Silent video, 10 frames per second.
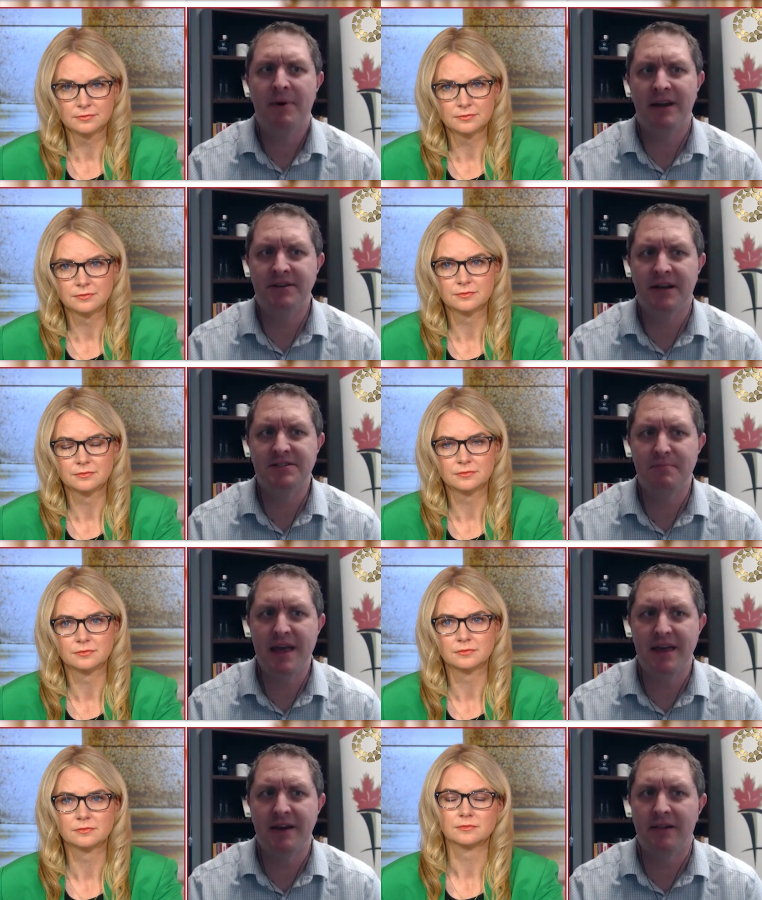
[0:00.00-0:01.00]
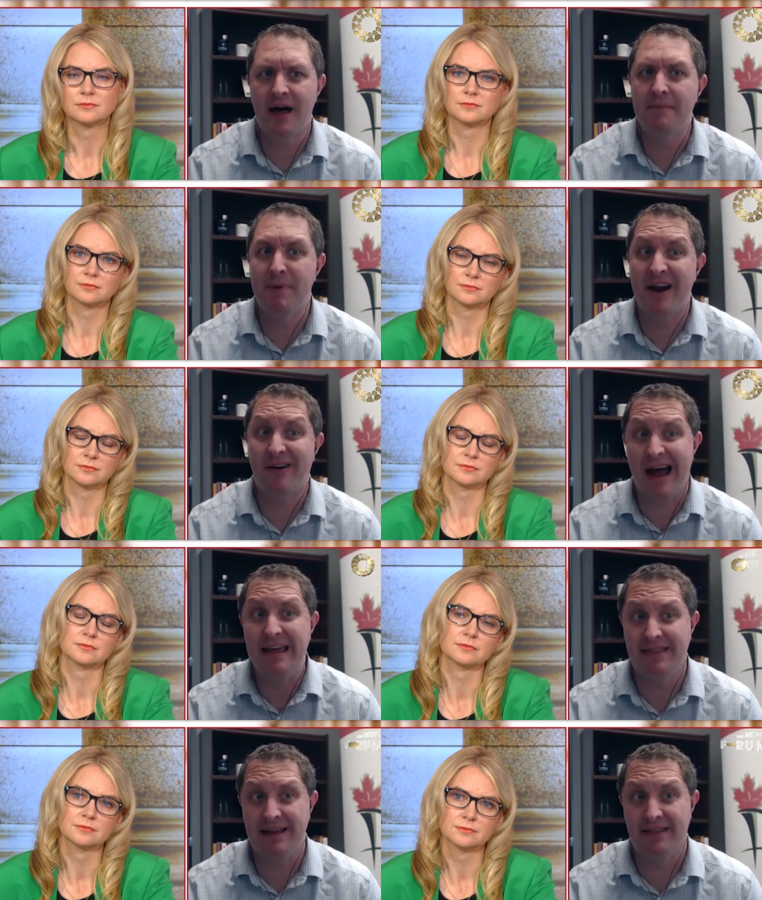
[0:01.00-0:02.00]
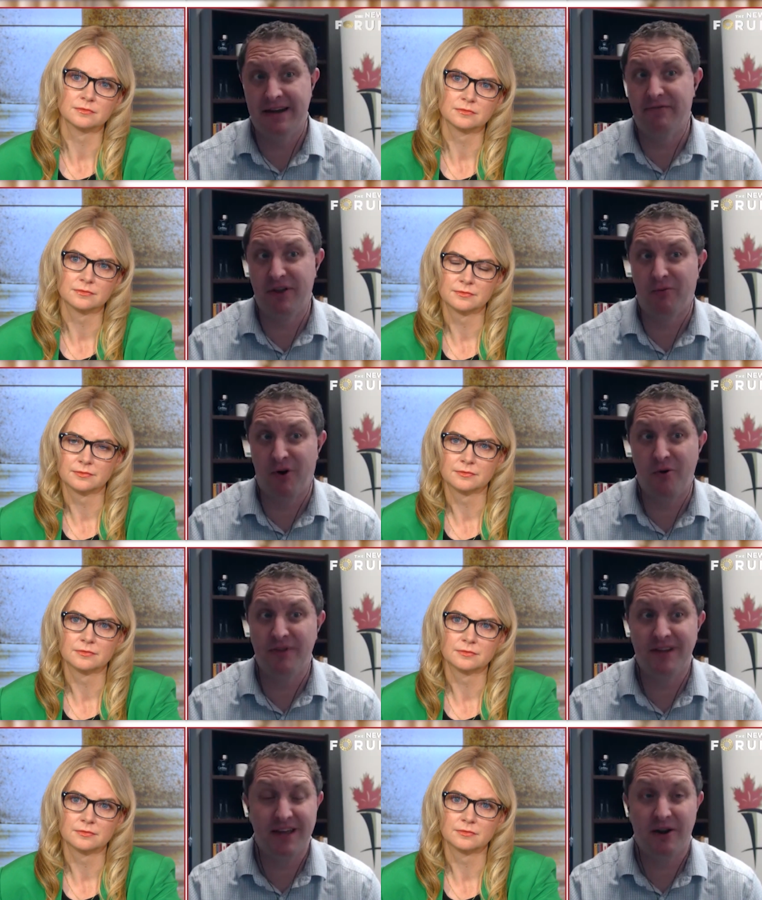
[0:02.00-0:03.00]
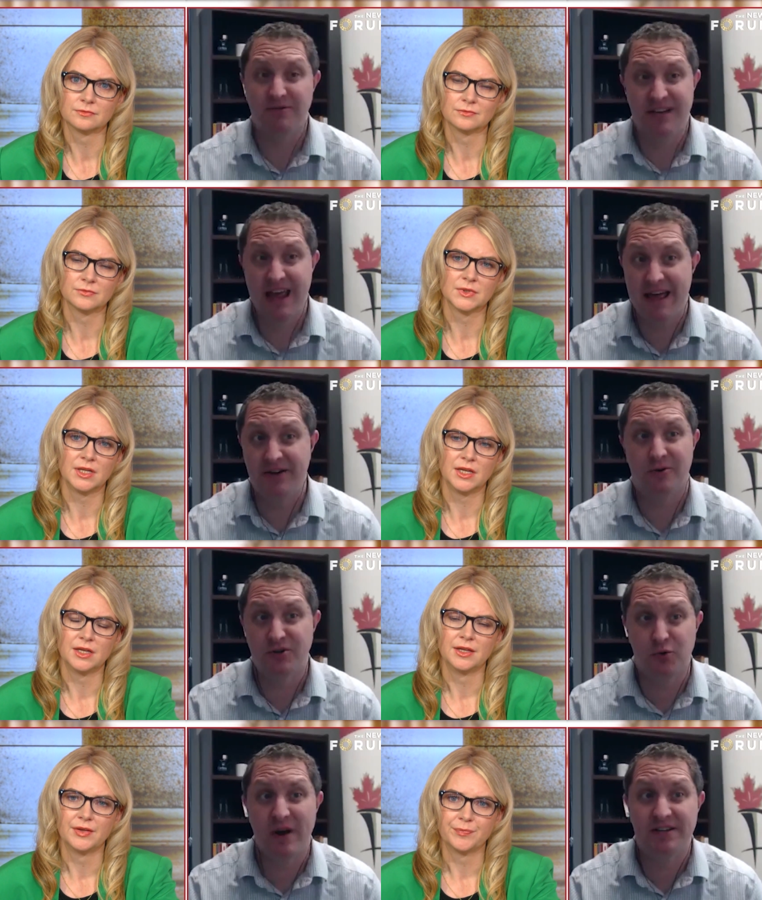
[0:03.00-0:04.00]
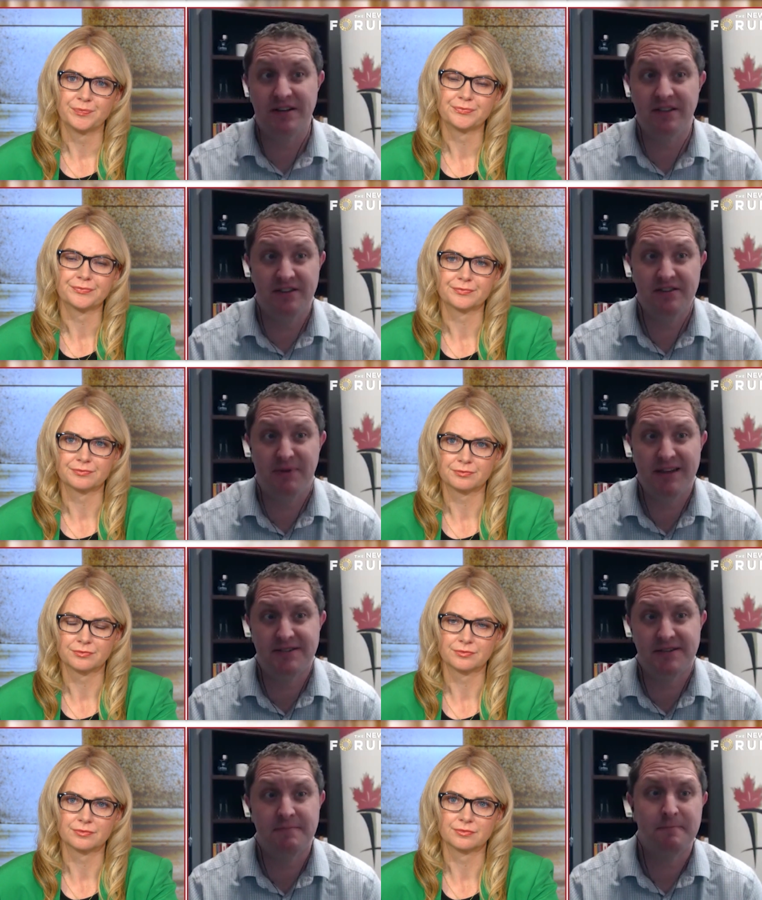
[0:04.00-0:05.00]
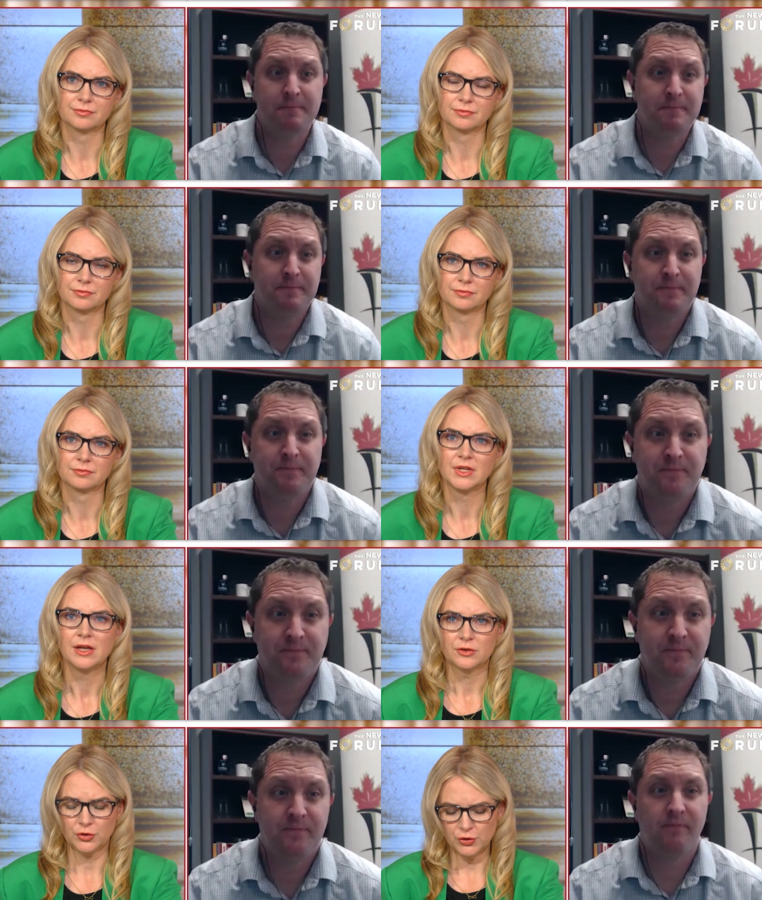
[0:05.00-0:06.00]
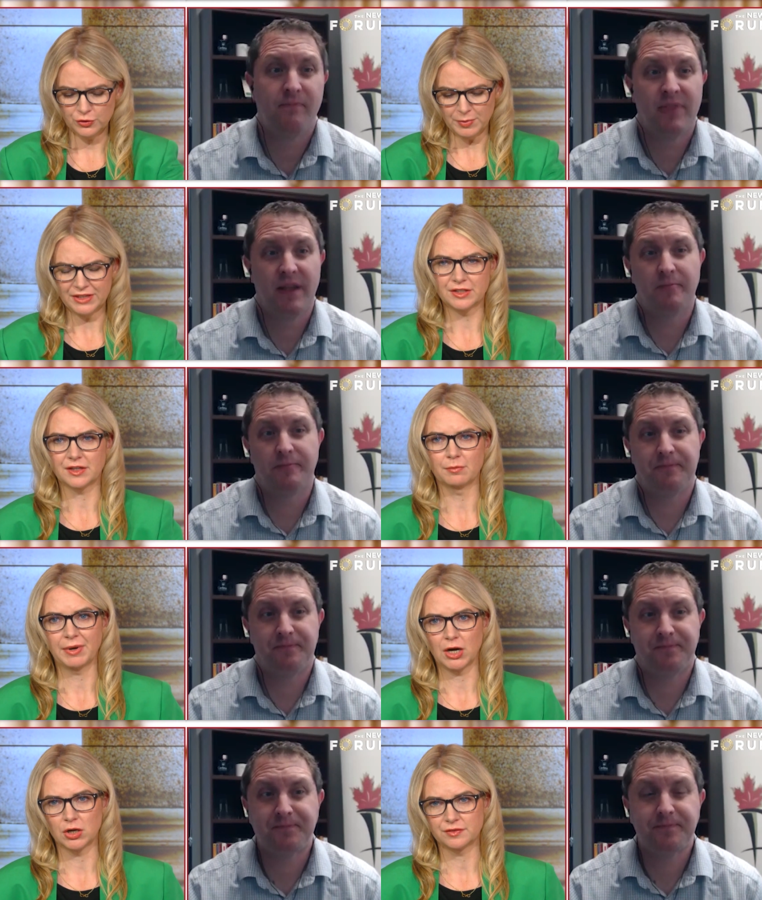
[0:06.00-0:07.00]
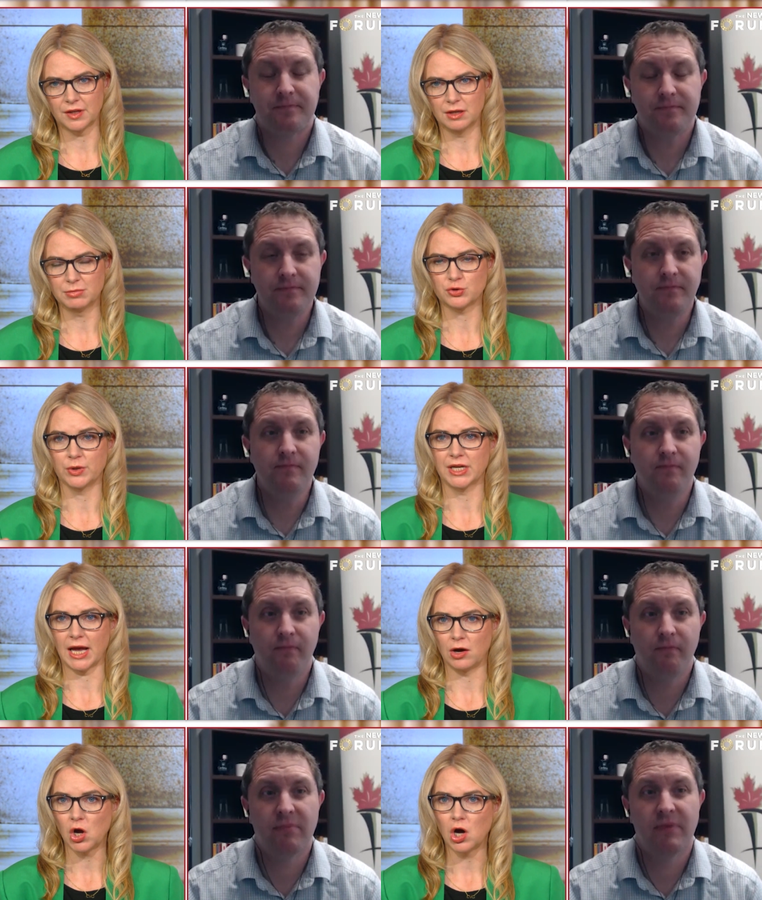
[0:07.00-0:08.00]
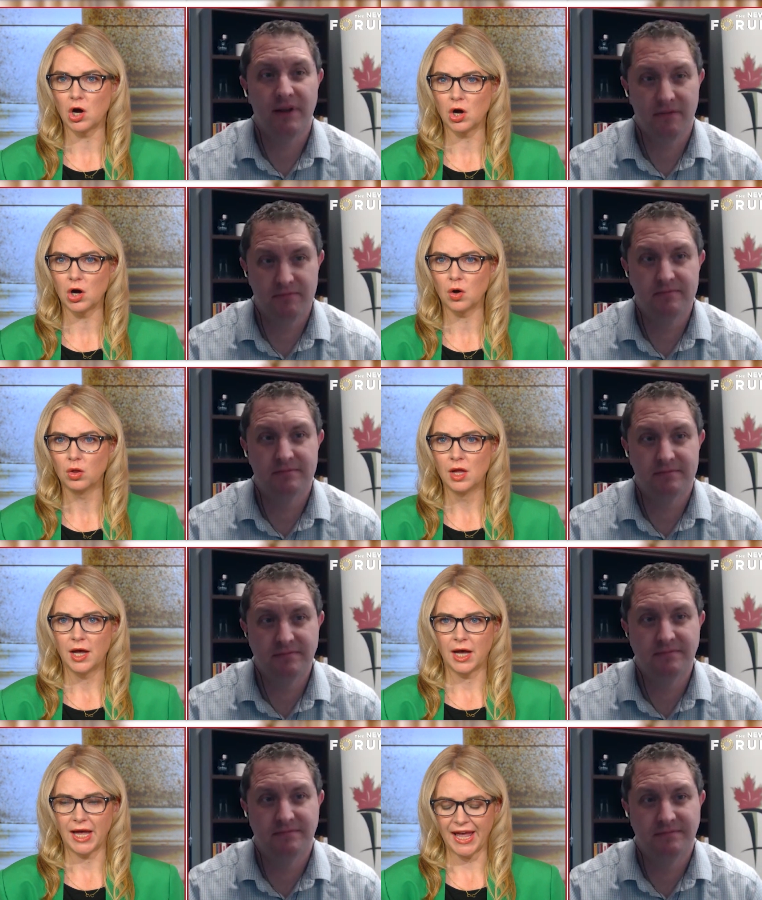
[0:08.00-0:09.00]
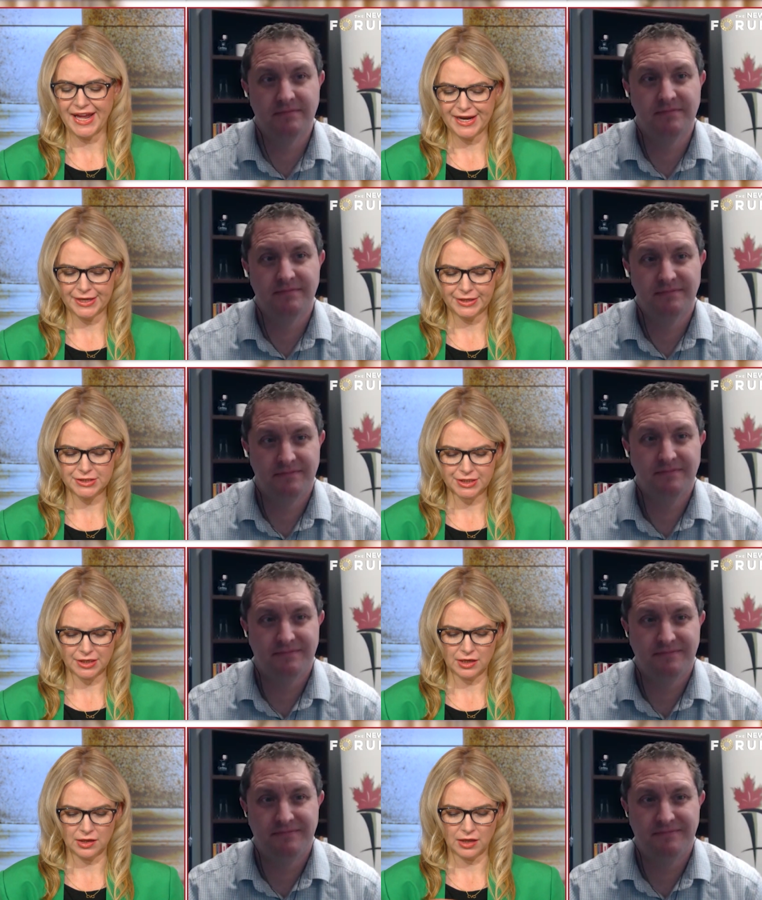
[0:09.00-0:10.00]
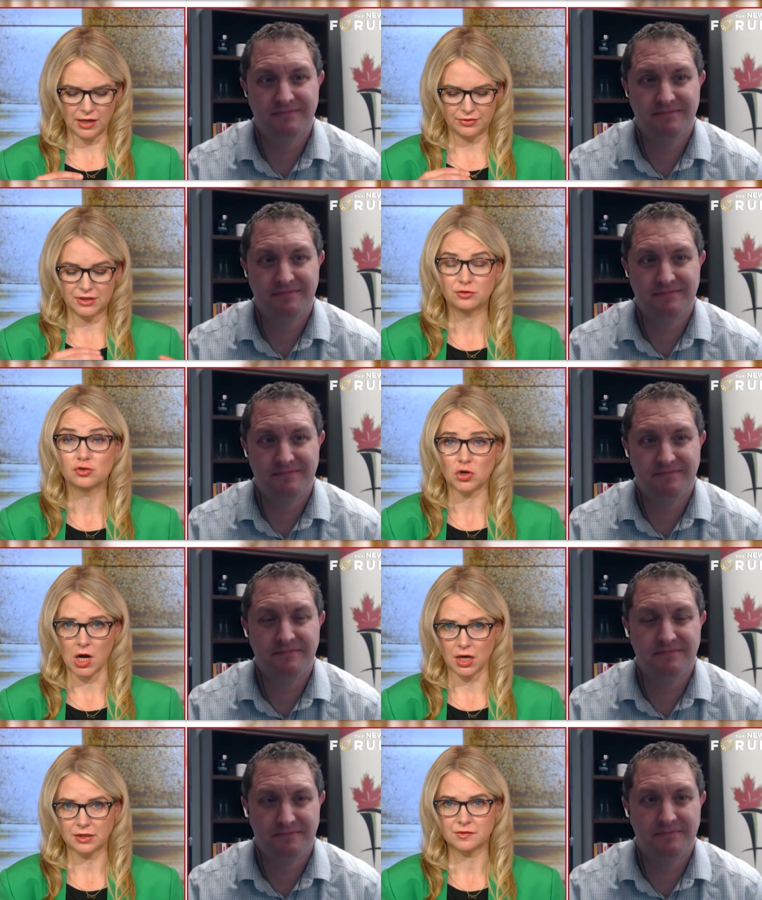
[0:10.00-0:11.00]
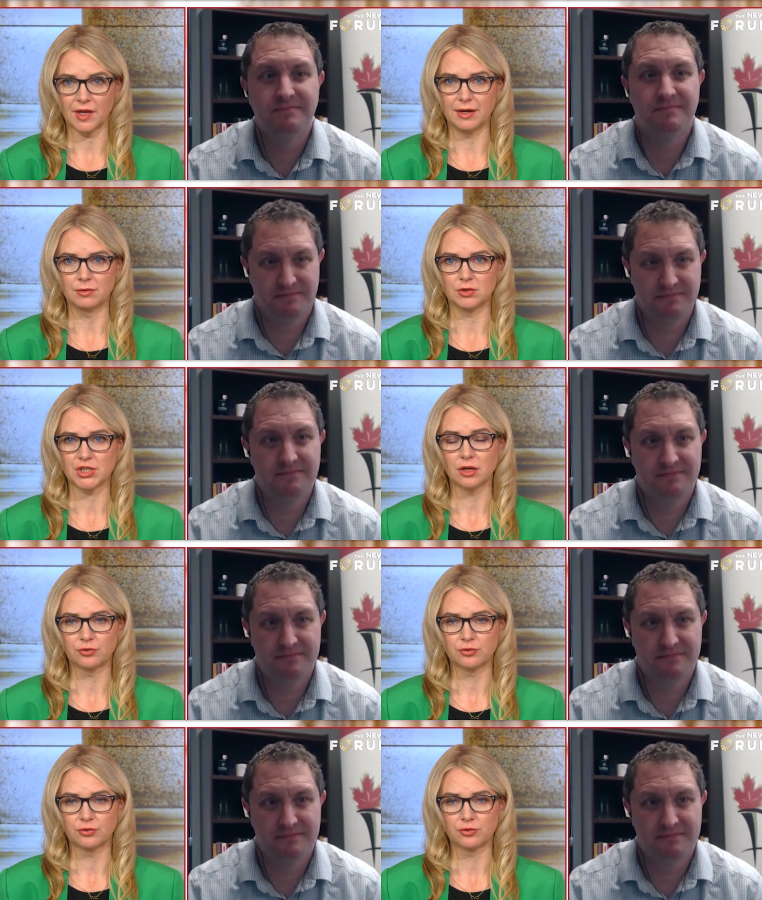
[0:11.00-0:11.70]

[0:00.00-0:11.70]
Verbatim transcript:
Speaker 1: but it does make it a lot better, I think, than if there were only you know ten or twenty of these places.
Speaker 2: So you've made the comparison between alcohol and uh, these drugs. And Doug